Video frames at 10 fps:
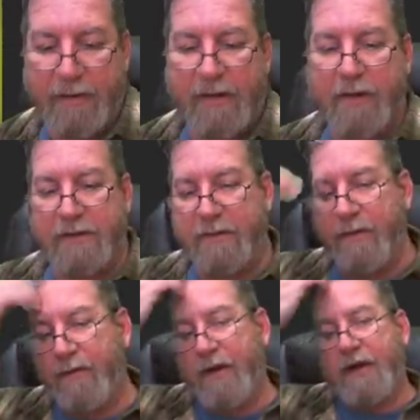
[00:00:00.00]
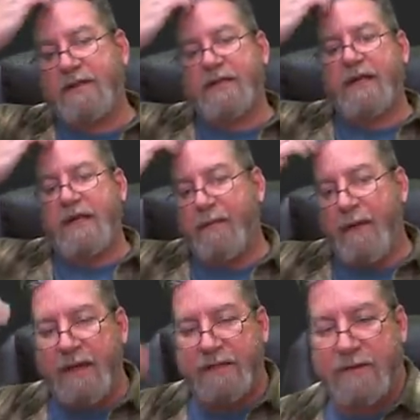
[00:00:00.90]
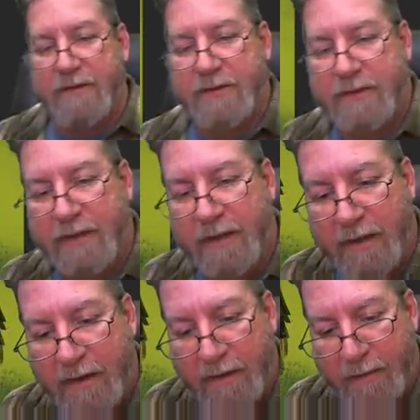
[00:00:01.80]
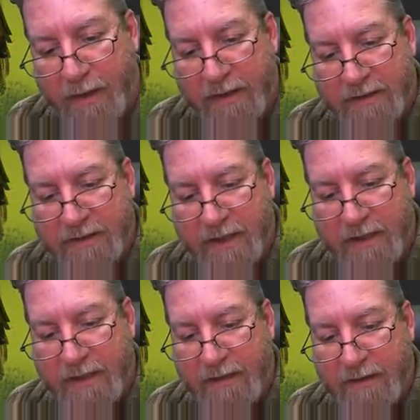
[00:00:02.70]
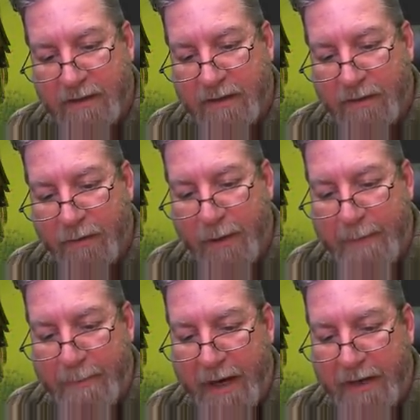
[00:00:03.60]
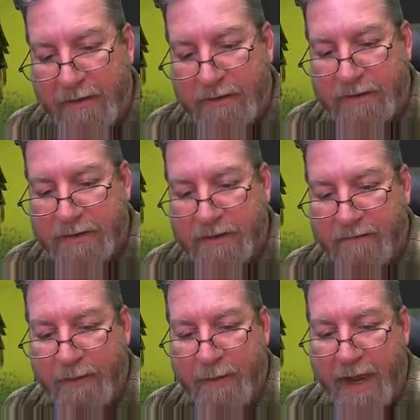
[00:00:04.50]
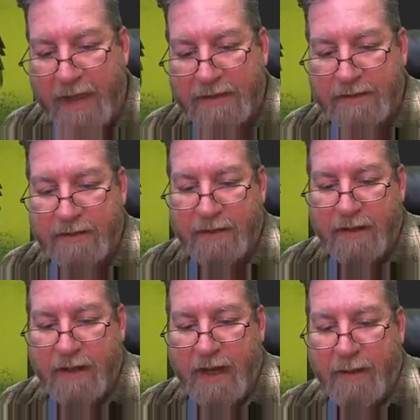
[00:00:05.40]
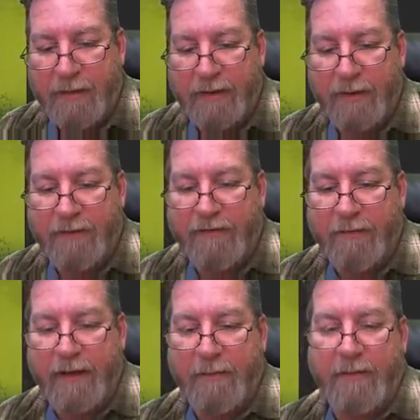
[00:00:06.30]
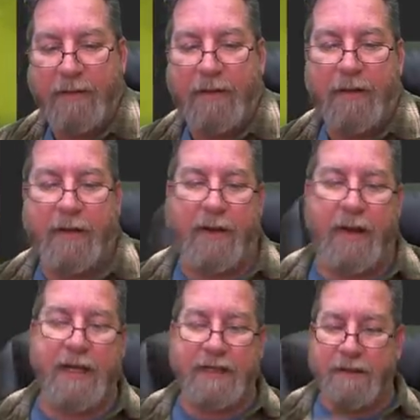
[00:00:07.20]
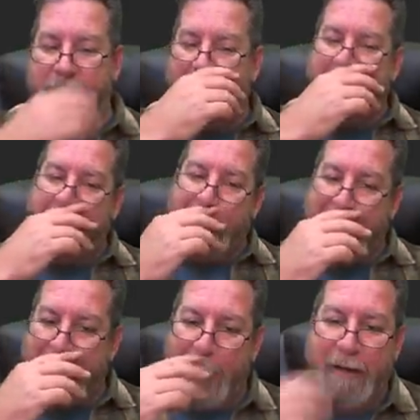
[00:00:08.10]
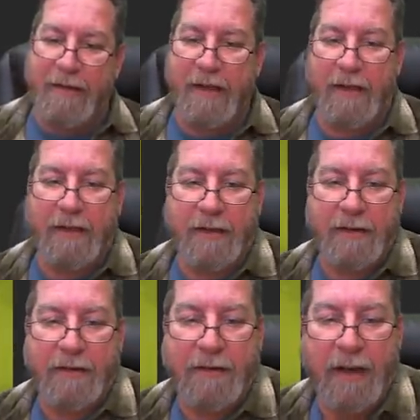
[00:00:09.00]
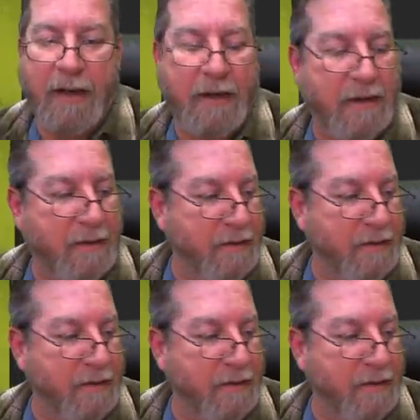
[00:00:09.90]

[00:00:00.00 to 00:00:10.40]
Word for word: it goes. I mean, we all study the masters, we all study you know great painters of the past, and we learn from them and that's what I that's how I think uh,